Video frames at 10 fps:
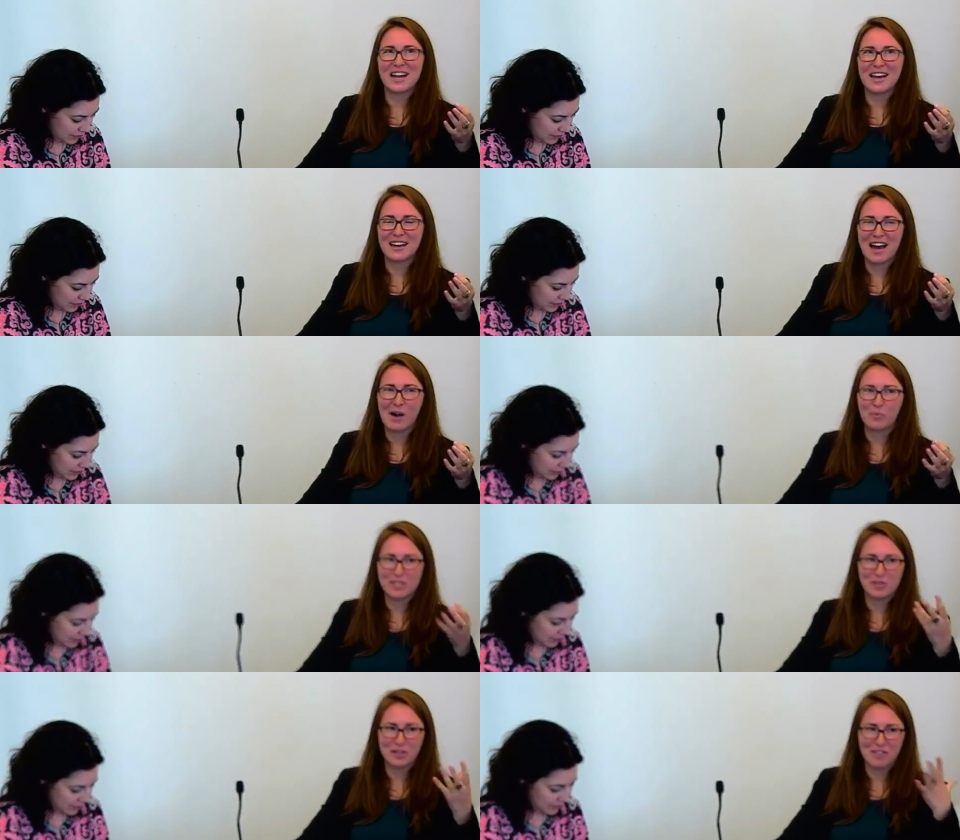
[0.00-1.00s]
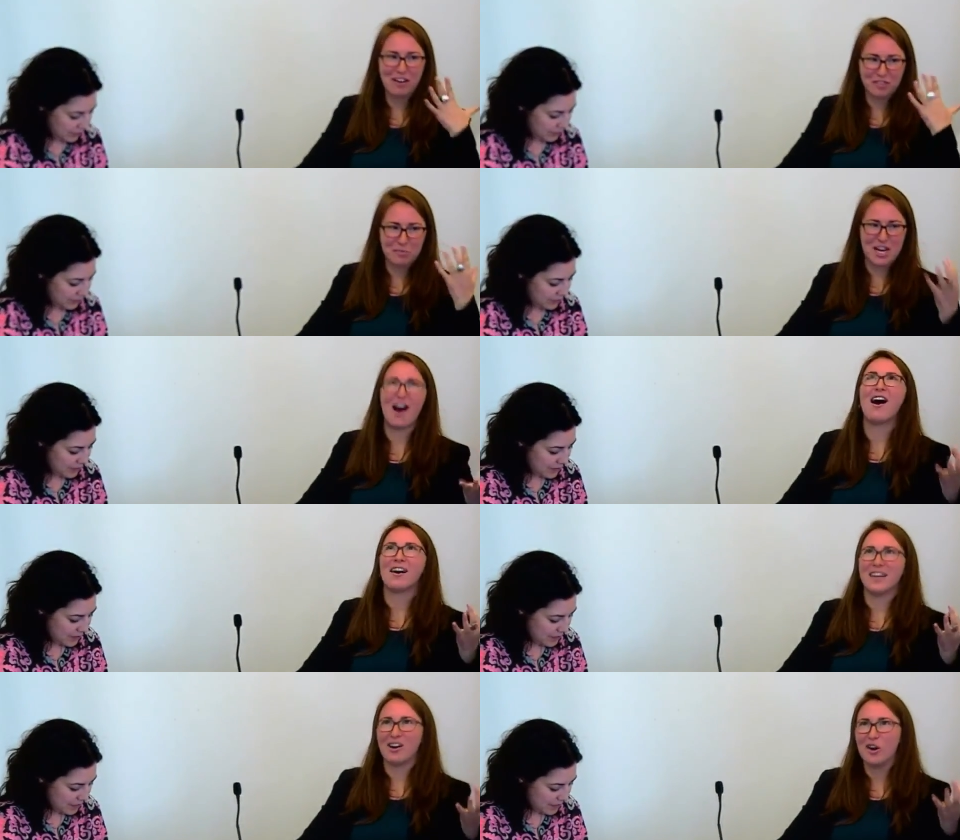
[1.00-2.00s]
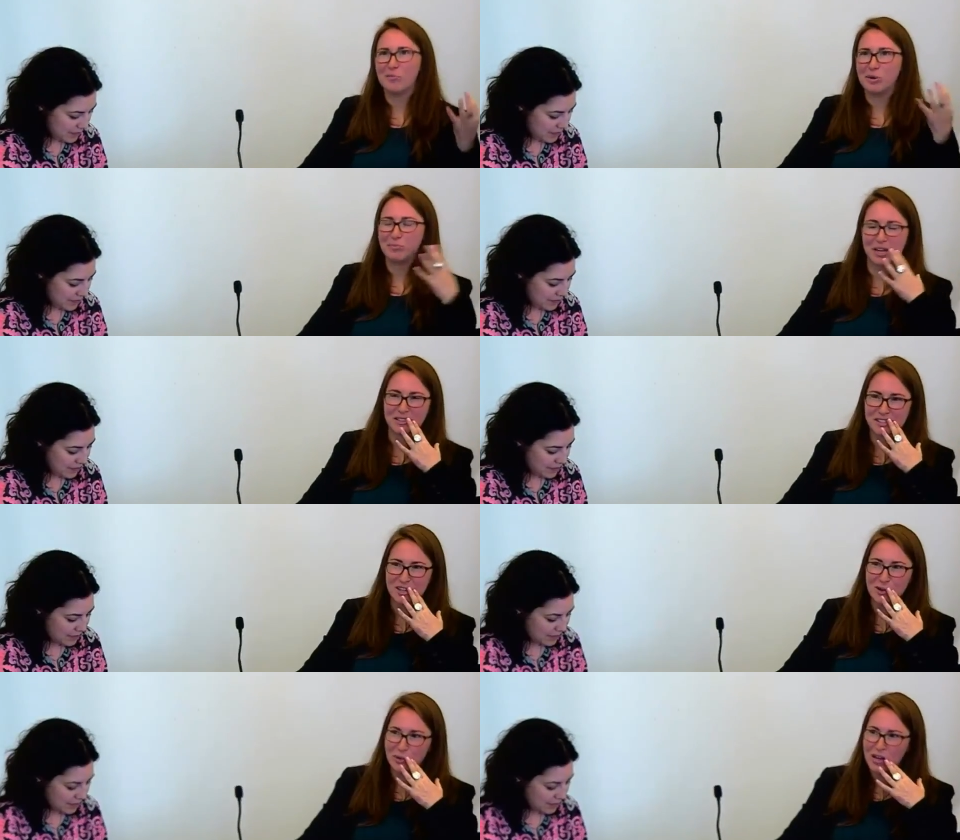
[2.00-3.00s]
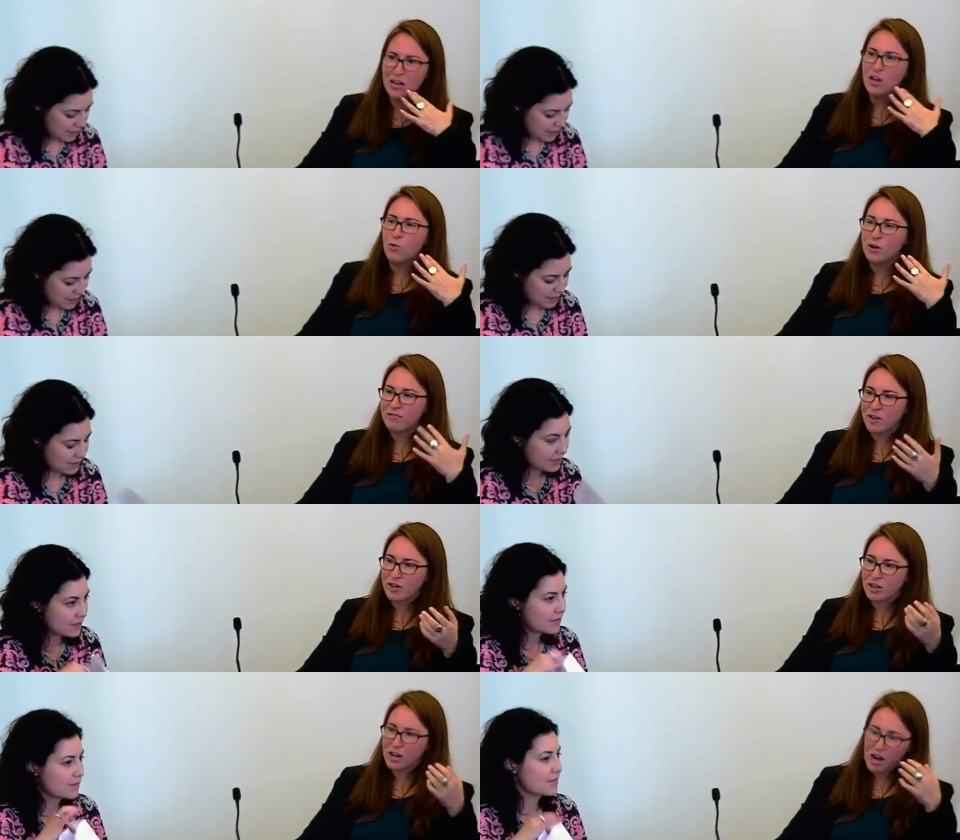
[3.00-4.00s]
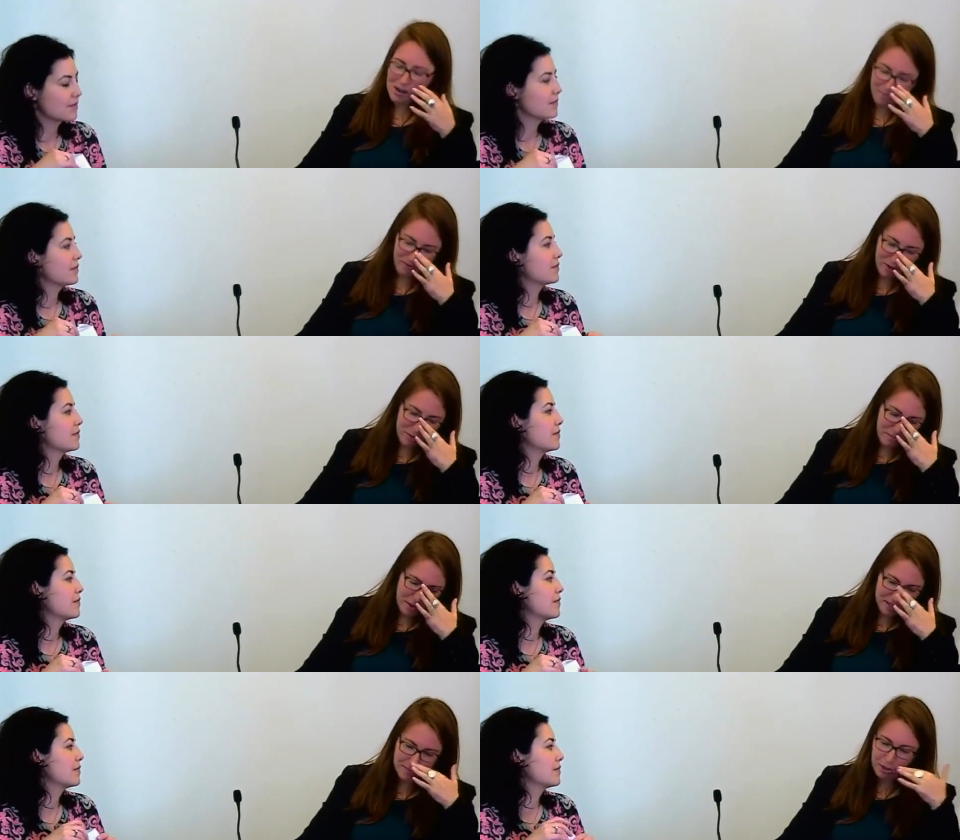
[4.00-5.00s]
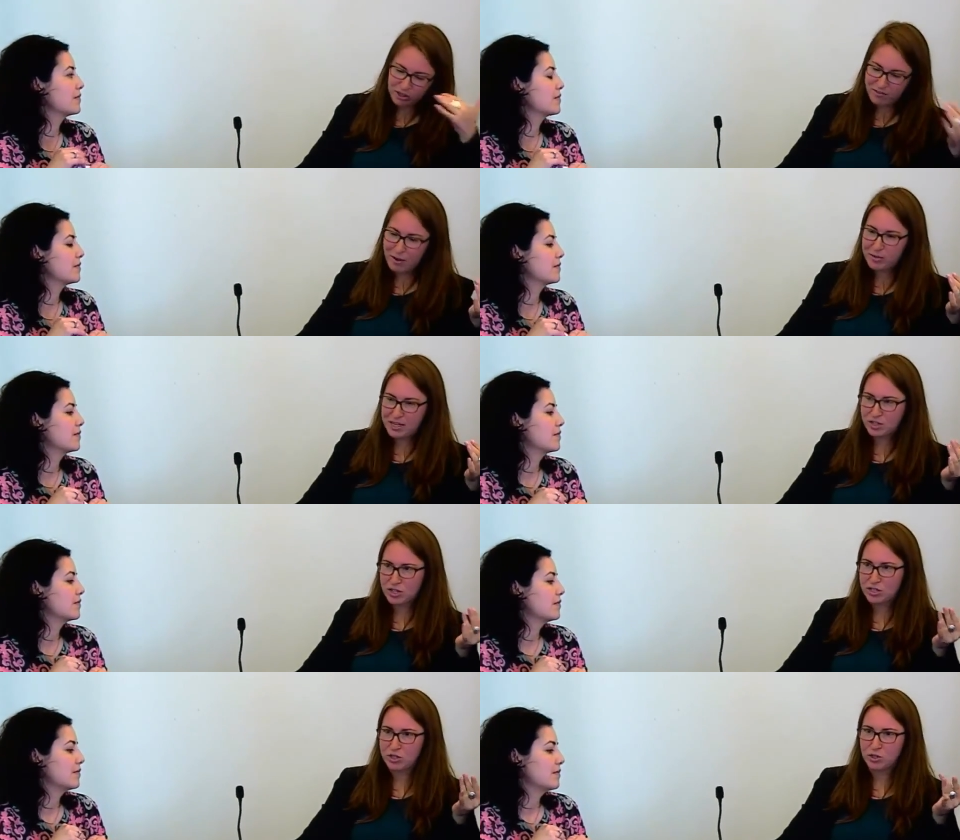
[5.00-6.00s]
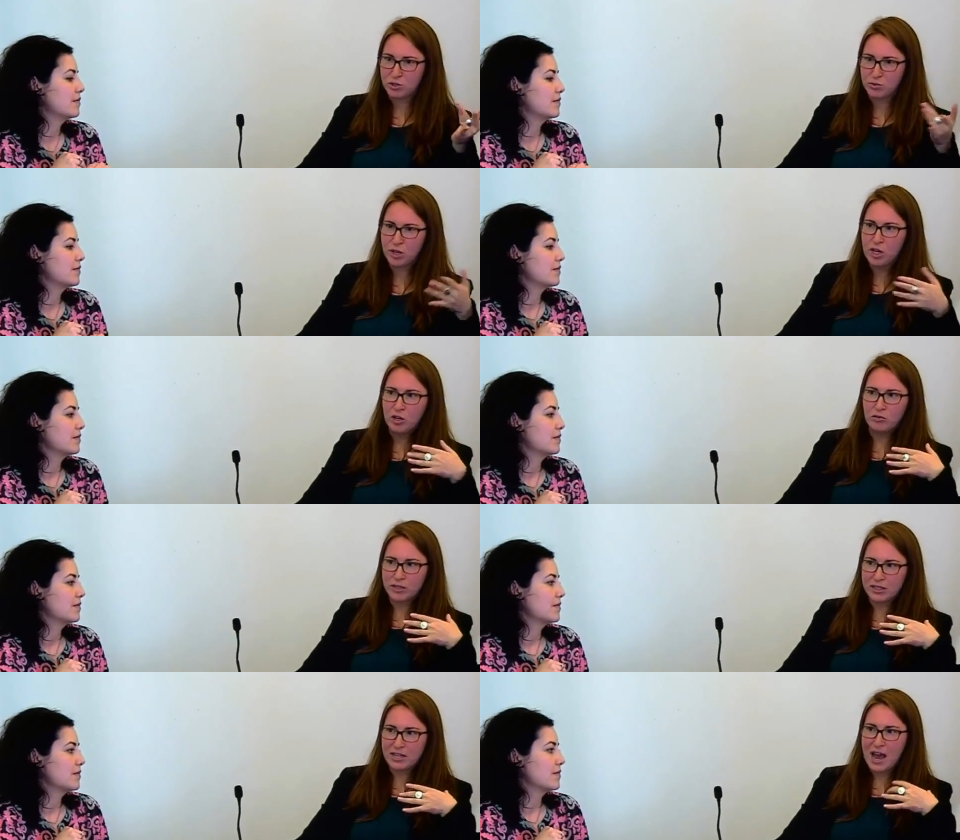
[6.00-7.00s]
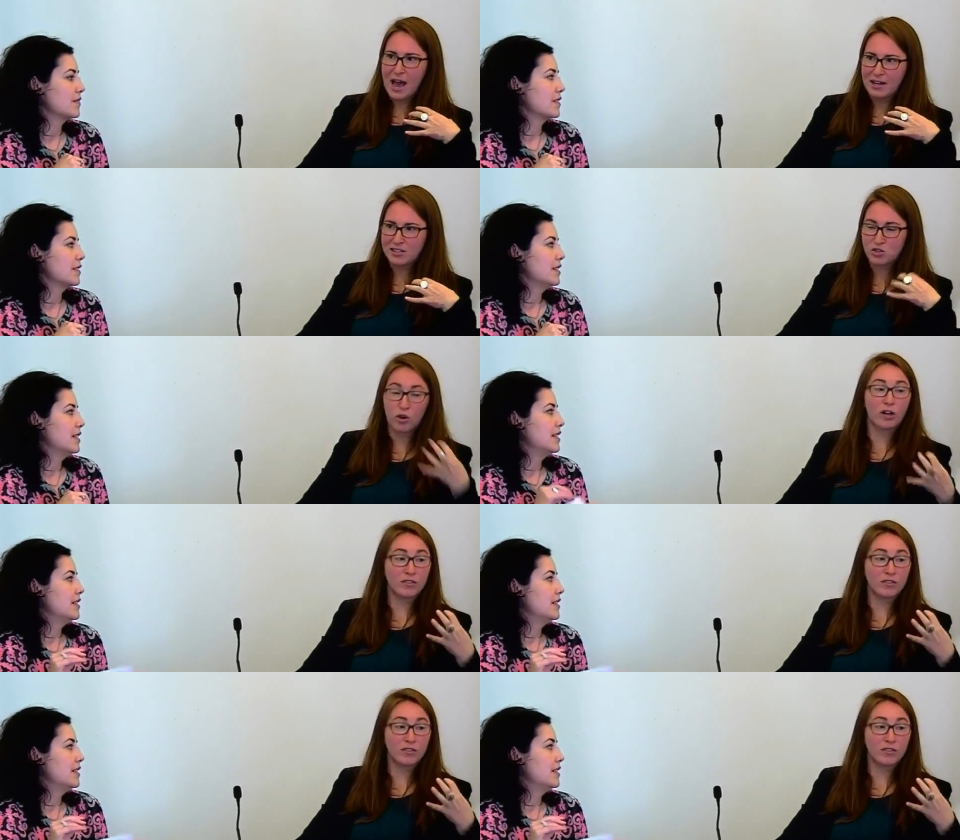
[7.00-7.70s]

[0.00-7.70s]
Speaker 1: it and how we sort of have to be on at all moments. So, one funder um, from a smaller foundation who really has strong